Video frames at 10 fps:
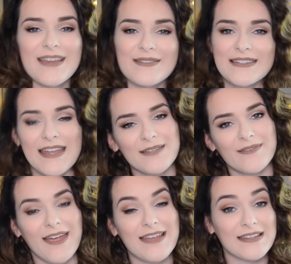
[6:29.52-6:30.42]
So today's
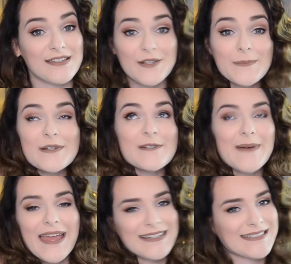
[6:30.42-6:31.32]
video is a super
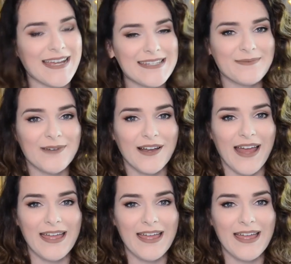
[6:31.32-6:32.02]
duper exciting one.